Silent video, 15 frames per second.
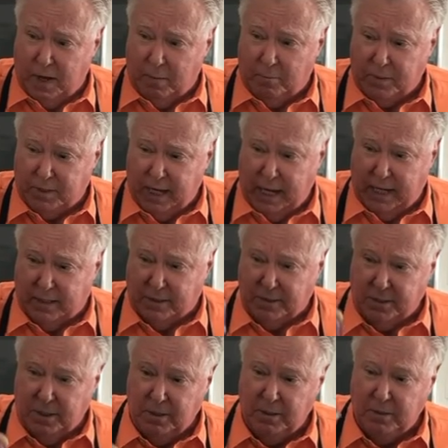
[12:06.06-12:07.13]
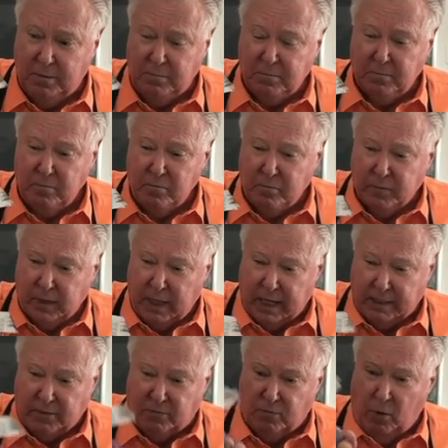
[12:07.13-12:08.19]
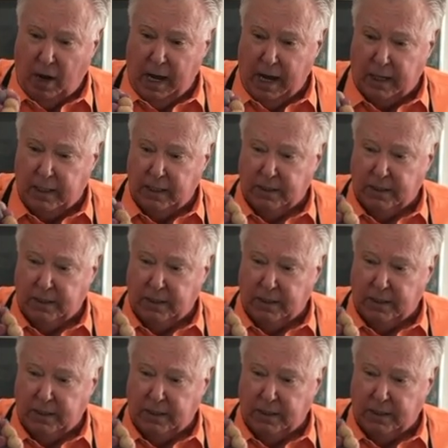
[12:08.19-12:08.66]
um, potatoes. It's a variety.